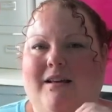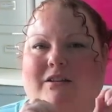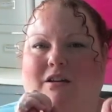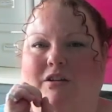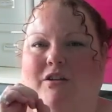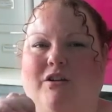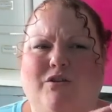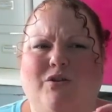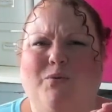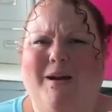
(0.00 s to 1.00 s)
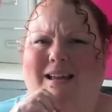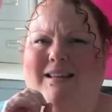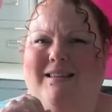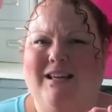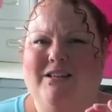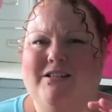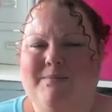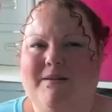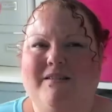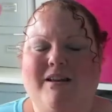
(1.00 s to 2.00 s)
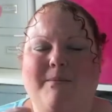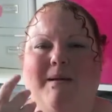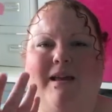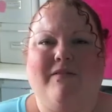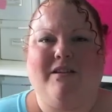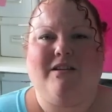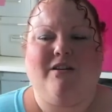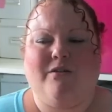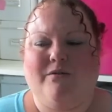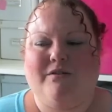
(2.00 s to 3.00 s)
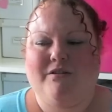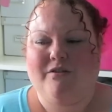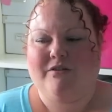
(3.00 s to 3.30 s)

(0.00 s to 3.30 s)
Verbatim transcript: a, a two-way thing just because I make videos do you